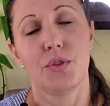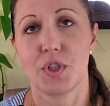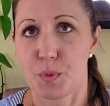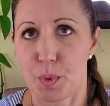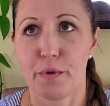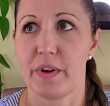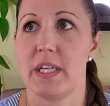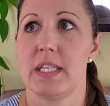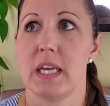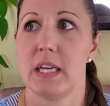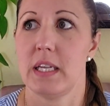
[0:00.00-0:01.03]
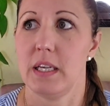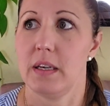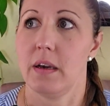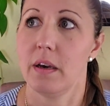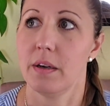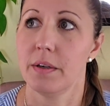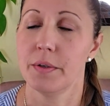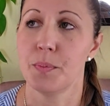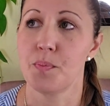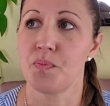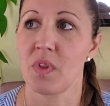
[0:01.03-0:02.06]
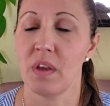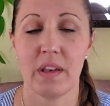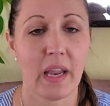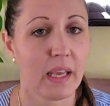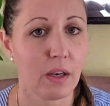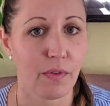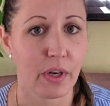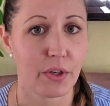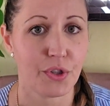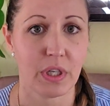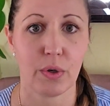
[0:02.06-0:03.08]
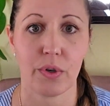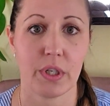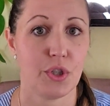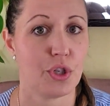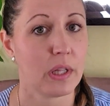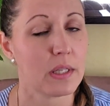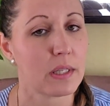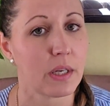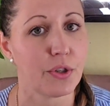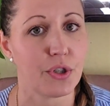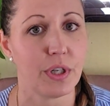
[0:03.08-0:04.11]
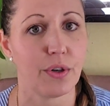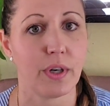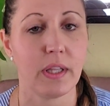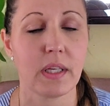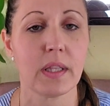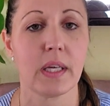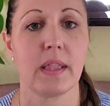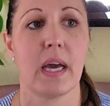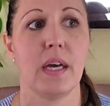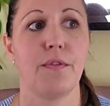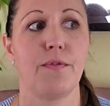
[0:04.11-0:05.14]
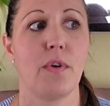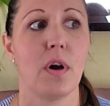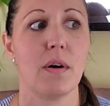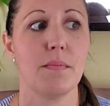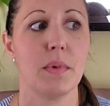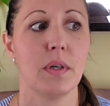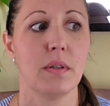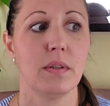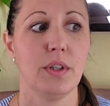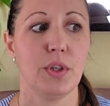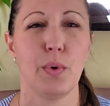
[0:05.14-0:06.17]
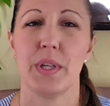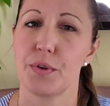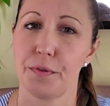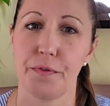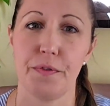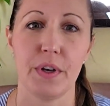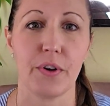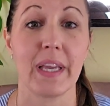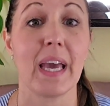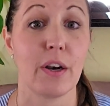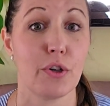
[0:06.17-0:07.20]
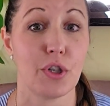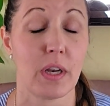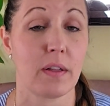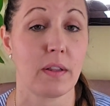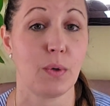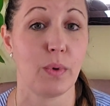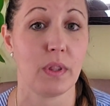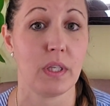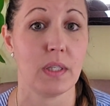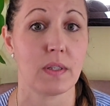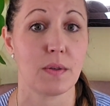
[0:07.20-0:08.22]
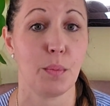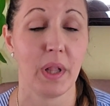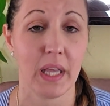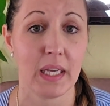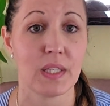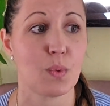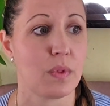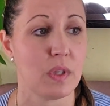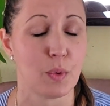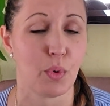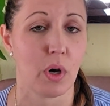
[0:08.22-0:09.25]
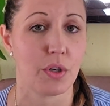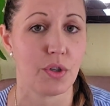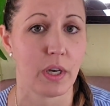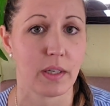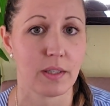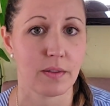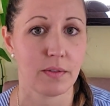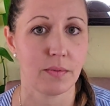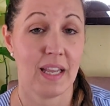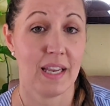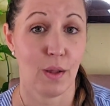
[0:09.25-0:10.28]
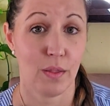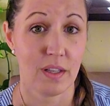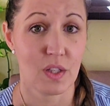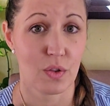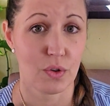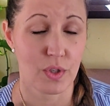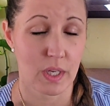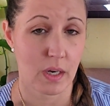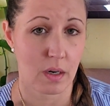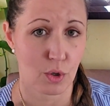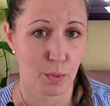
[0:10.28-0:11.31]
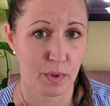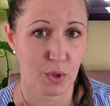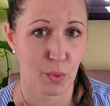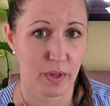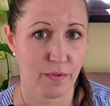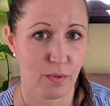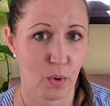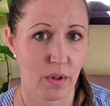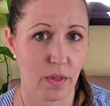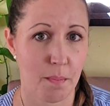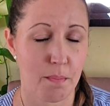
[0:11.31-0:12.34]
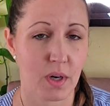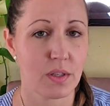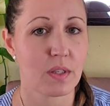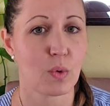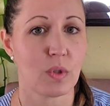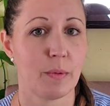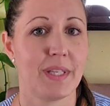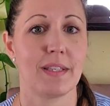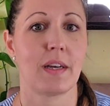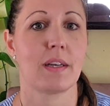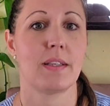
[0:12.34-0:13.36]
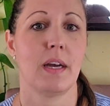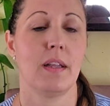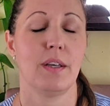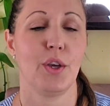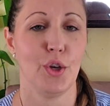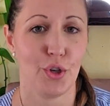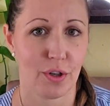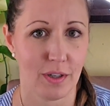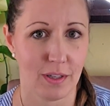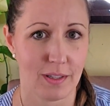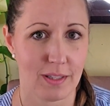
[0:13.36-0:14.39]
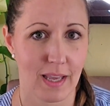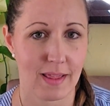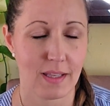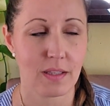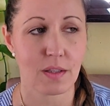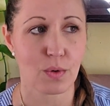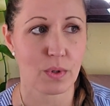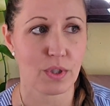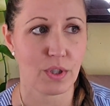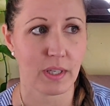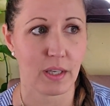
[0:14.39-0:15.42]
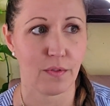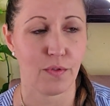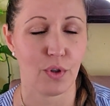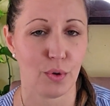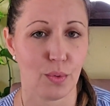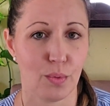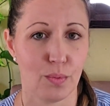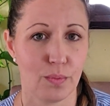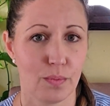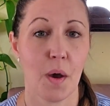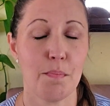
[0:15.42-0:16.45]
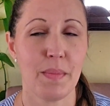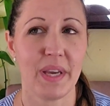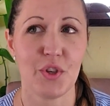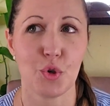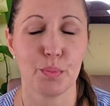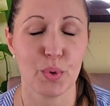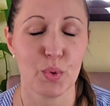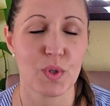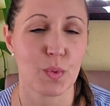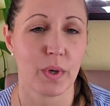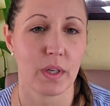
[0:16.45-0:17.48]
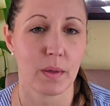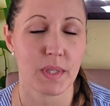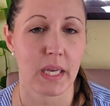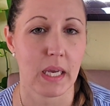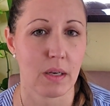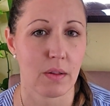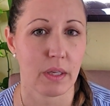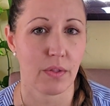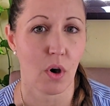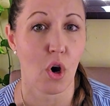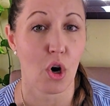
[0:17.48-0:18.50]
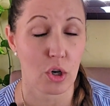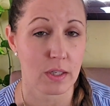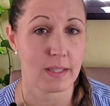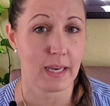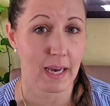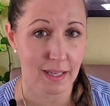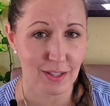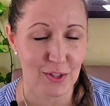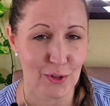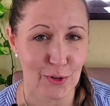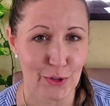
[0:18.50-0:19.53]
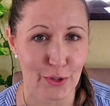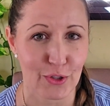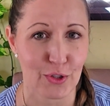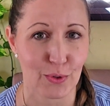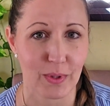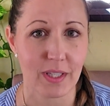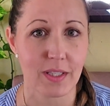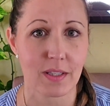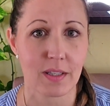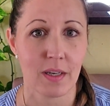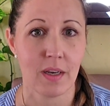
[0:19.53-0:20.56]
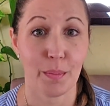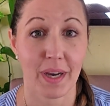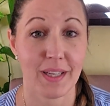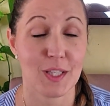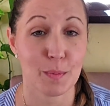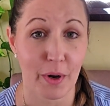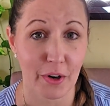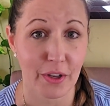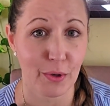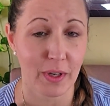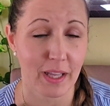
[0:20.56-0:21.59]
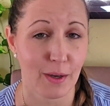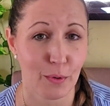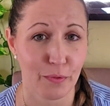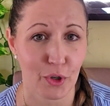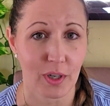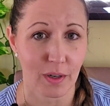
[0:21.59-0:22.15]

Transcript: just prevent any negative energy or any jealous energy or anything like that from you know, interfering energetically with these plans, with these projects. Now, this Thursday, October the 24th, Mars is going to be sextiling Uranus, and this is going to give you a major boost when it comes to handling the hardest tasks on your to do list by inspiring you to get out of your